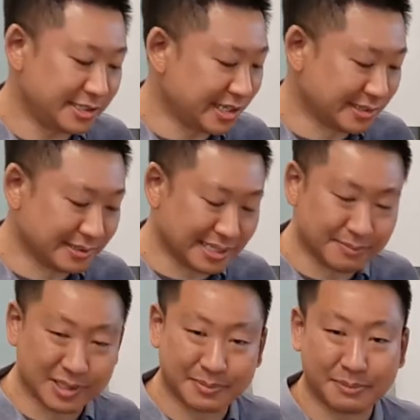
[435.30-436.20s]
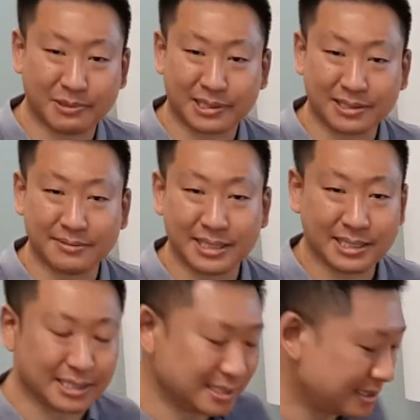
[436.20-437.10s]
Generally, most people are going to
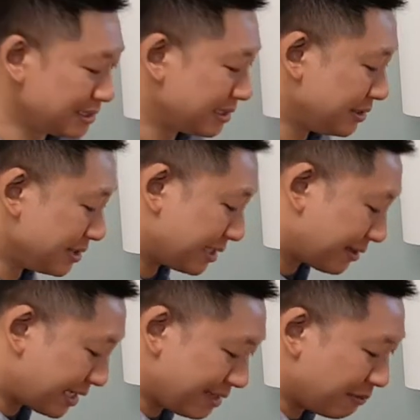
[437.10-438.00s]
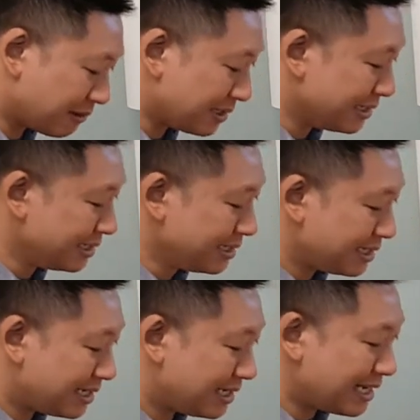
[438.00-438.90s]
be using their keyboard
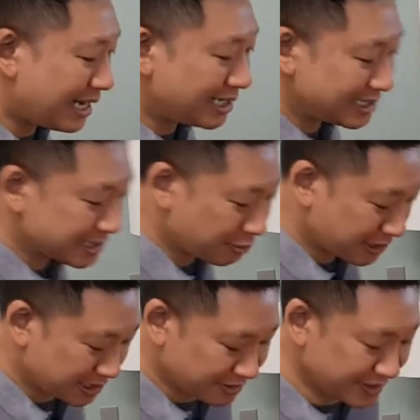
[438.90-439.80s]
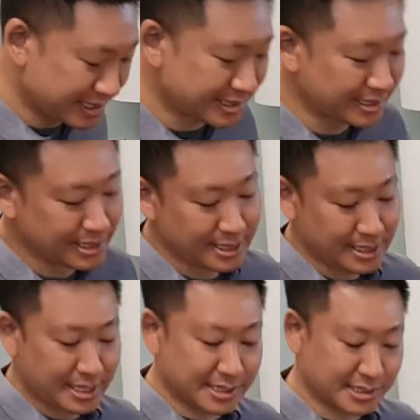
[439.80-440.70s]
on this work surface.
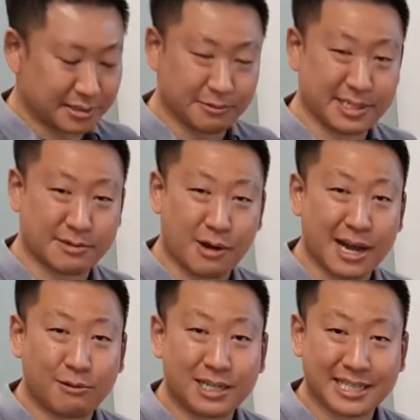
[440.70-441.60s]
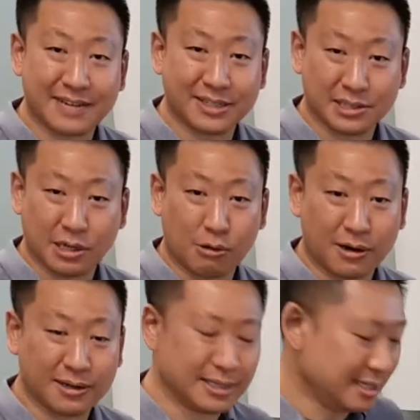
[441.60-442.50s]
And so the reason why I want to have it
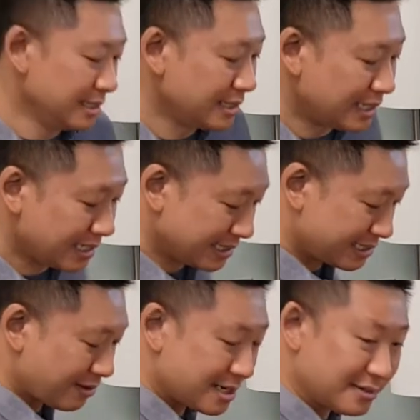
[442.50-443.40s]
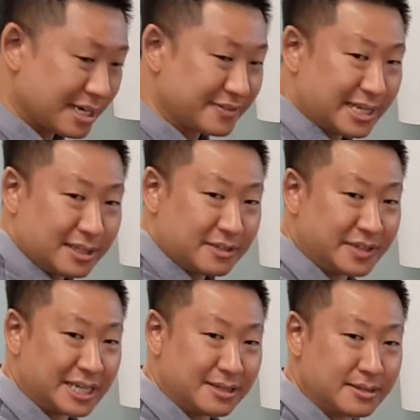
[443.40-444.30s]
lower is so I don't have to
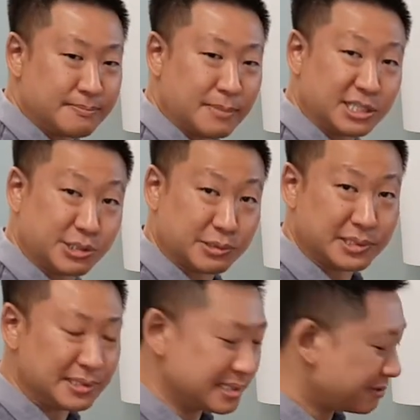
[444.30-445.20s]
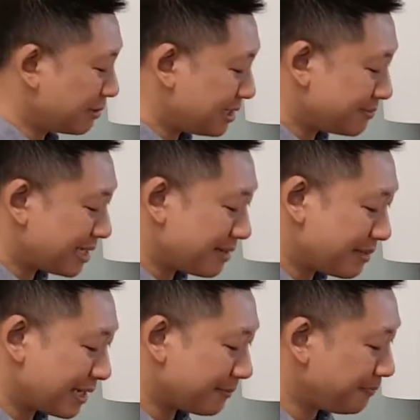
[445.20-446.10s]
elevate my shoulders when I'm
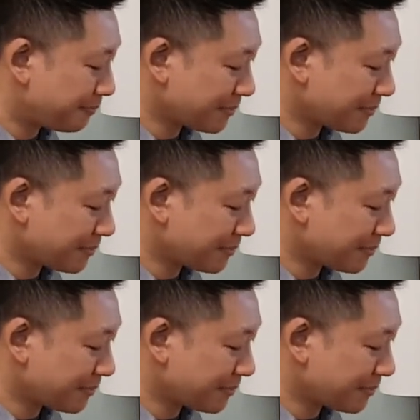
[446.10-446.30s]
typing.